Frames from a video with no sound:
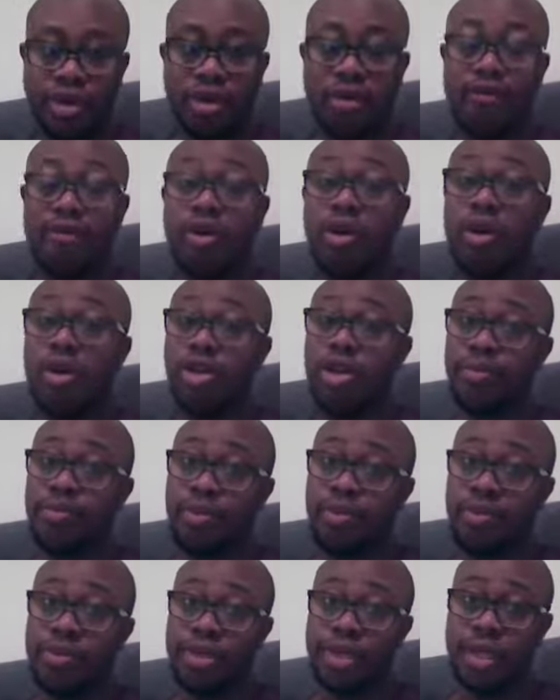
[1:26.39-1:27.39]
of all the
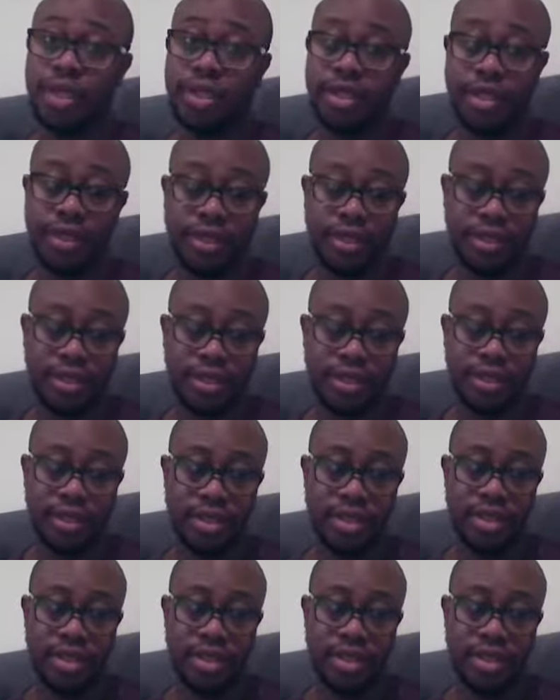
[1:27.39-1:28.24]
processes,